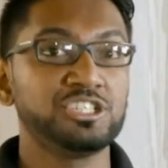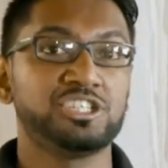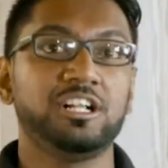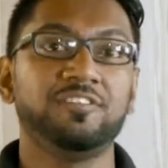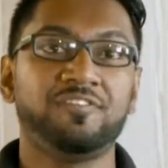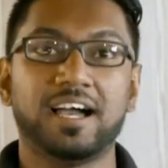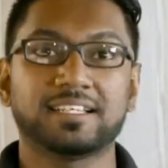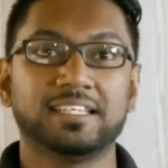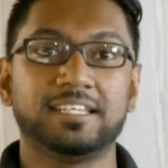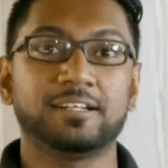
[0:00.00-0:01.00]
regional
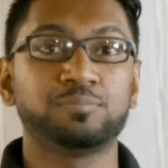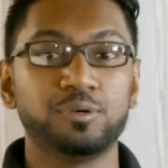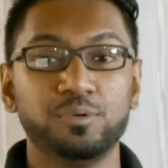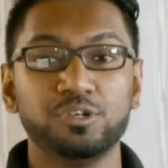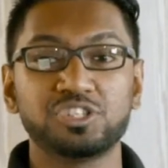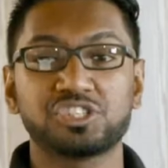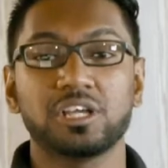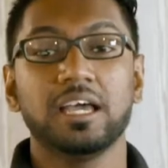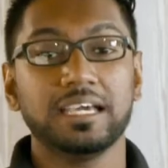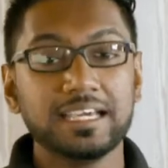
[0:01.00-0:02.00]
factor that promotes